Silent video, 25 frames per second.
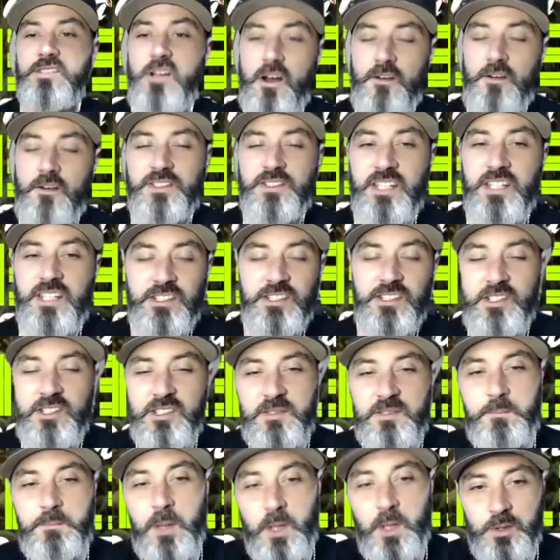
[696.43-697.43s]
conversation is
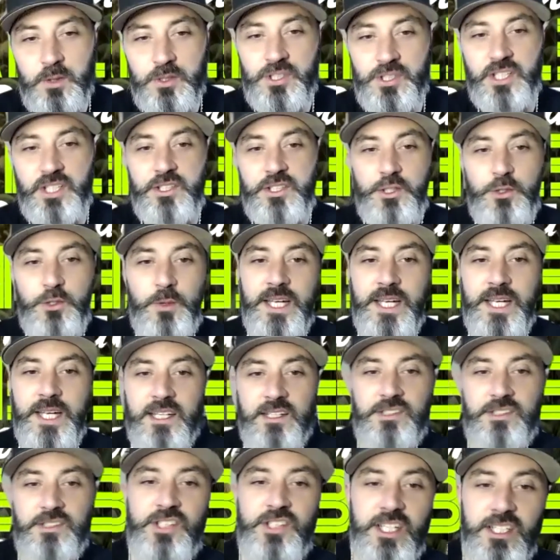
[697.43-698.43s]
bullshit. You ain't got to
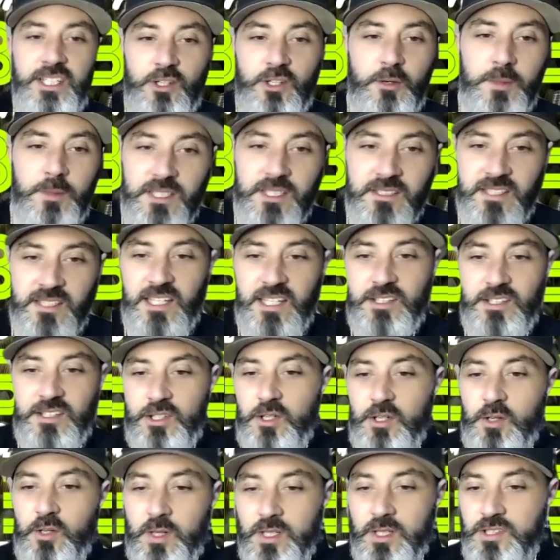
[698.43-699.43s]
shake nobody's hand you don't
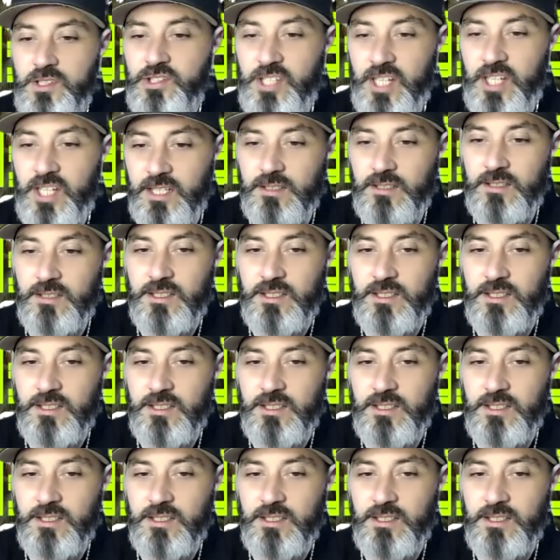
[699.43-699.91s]
want to shake in